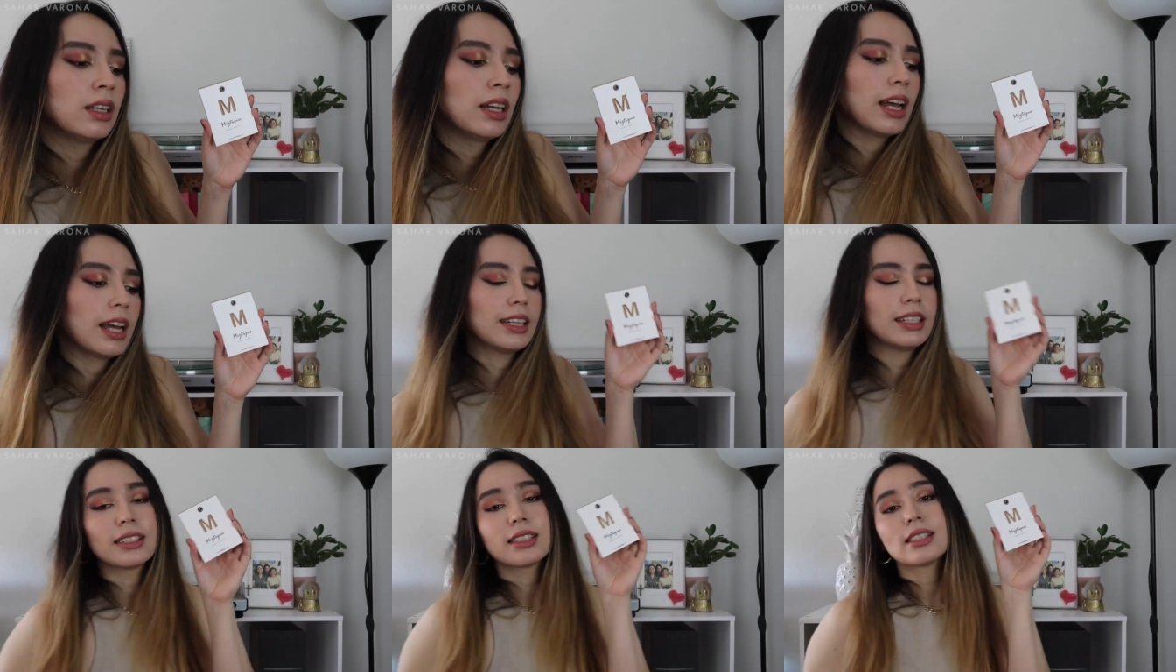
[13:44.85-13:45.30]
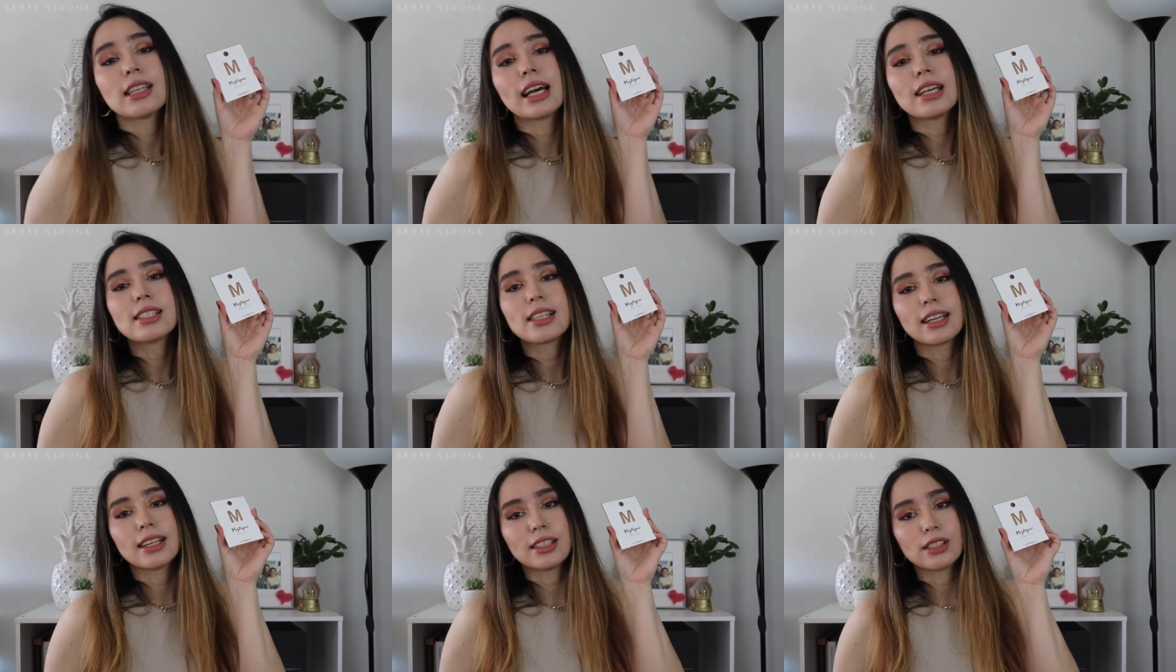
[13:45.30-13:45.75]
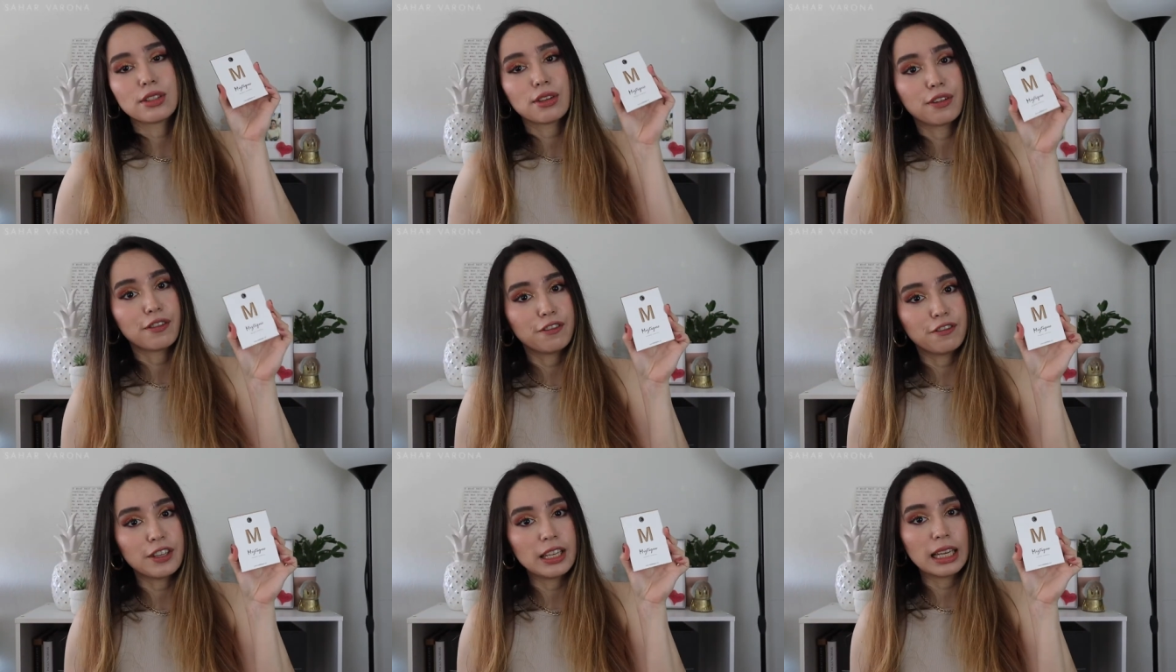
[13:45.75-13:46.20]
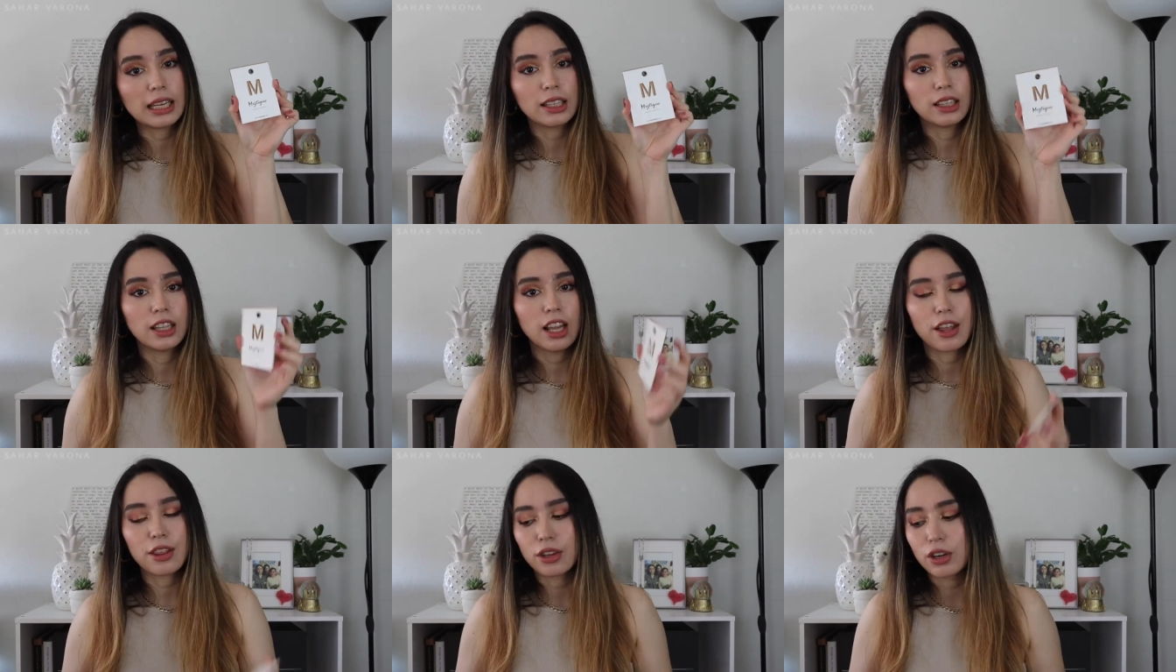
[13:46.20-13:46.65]
and it's nice that it's
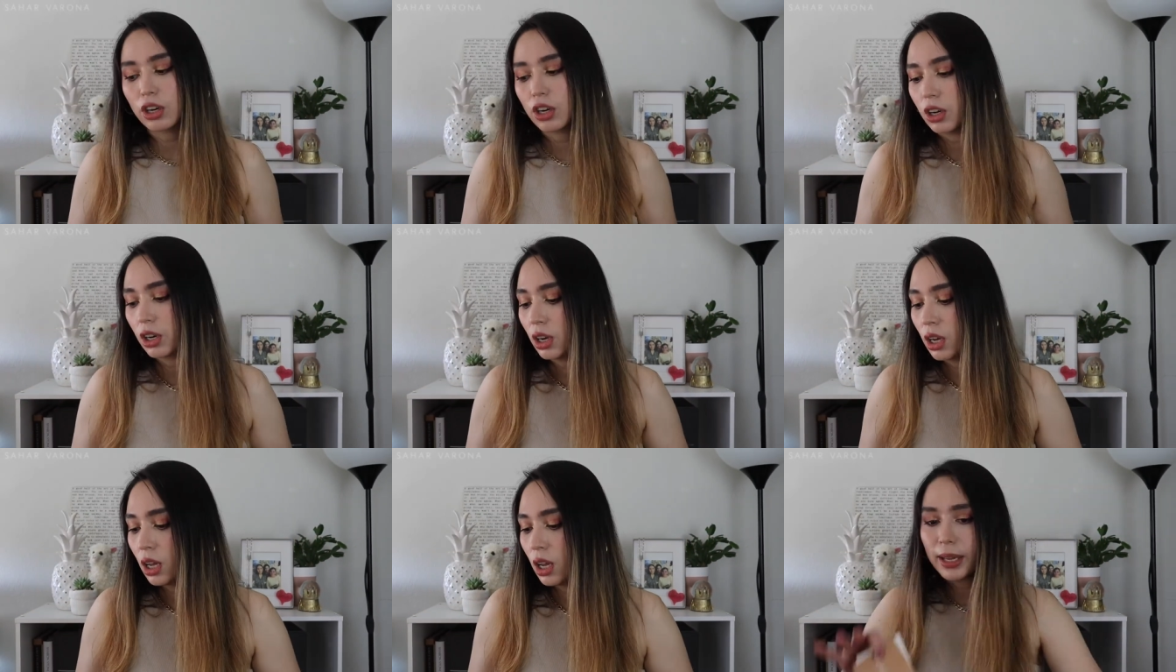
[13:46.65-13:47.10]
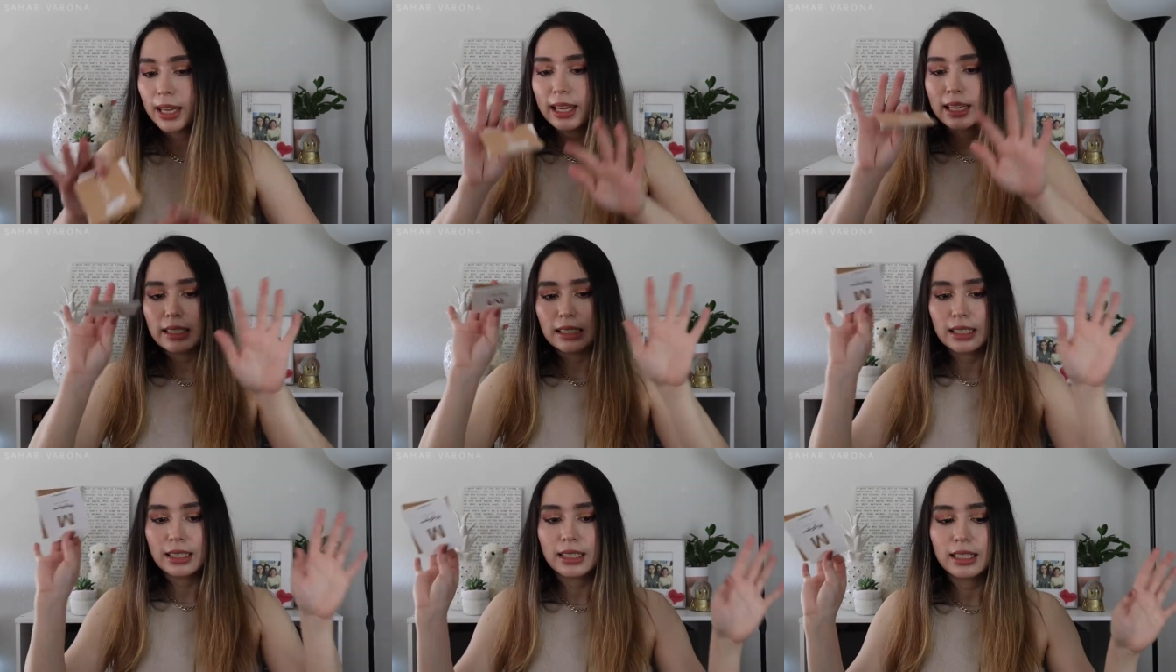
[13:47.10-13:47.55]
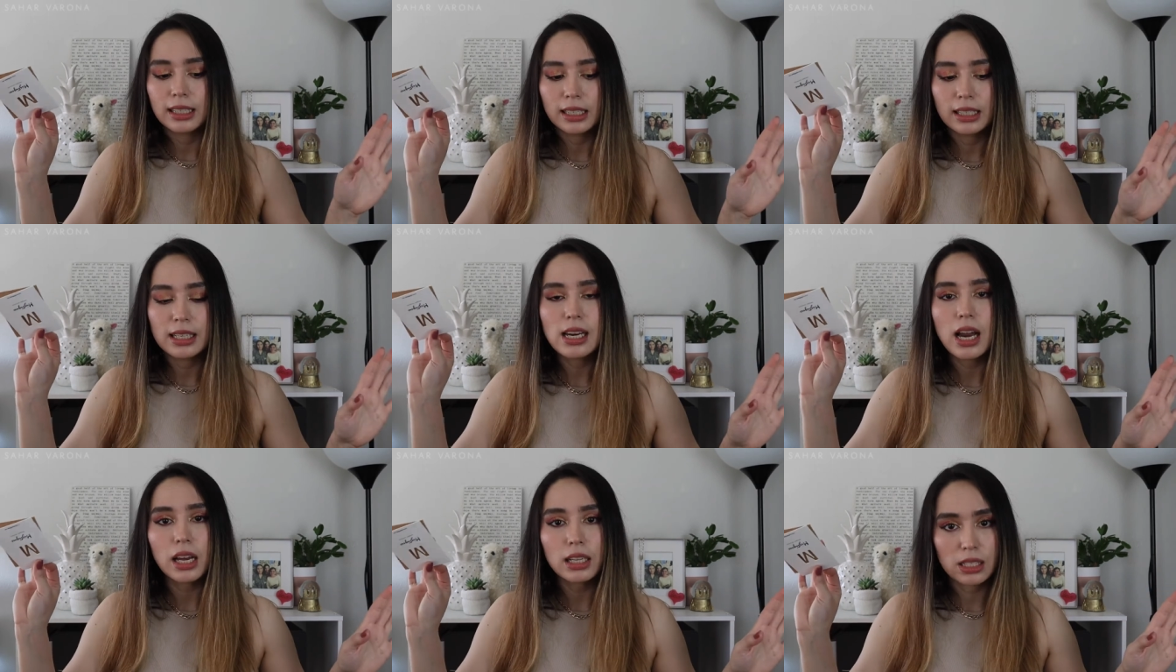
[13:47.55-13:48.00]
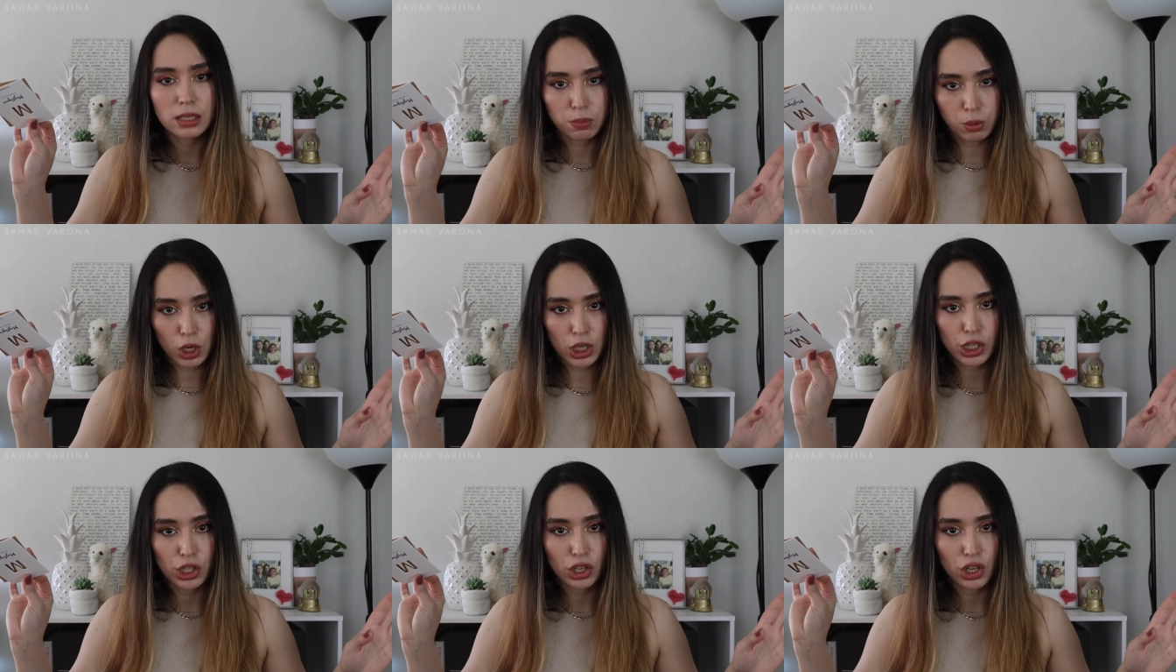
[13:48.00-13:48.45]
vegan leather. Again, not
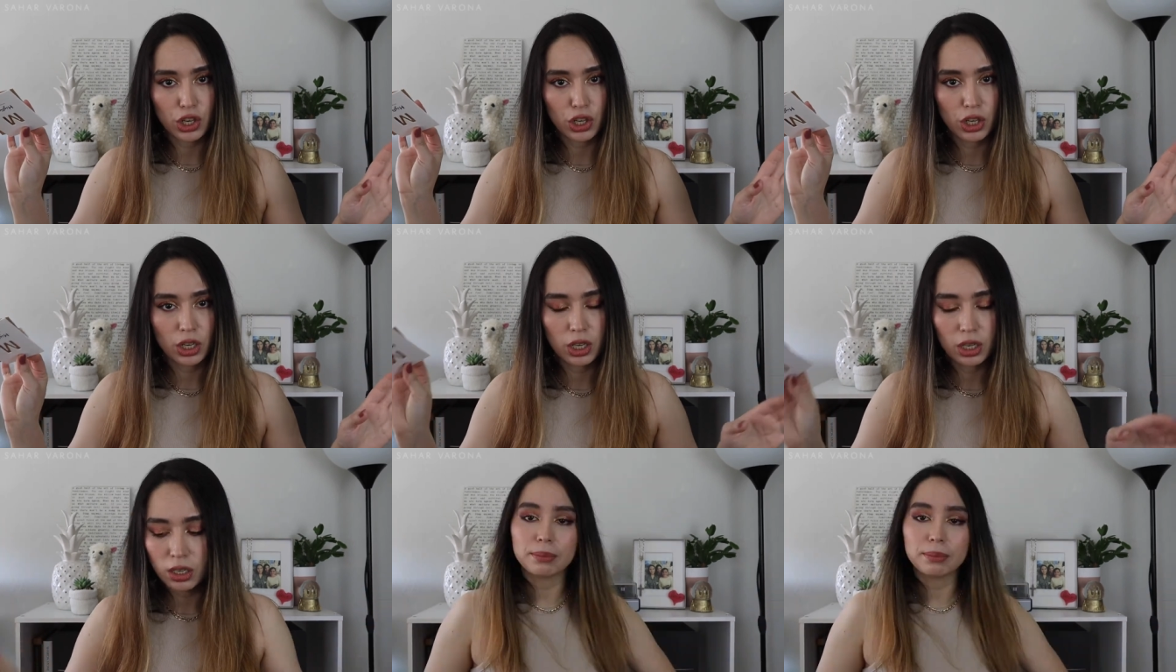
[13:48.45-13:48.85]
sponsored.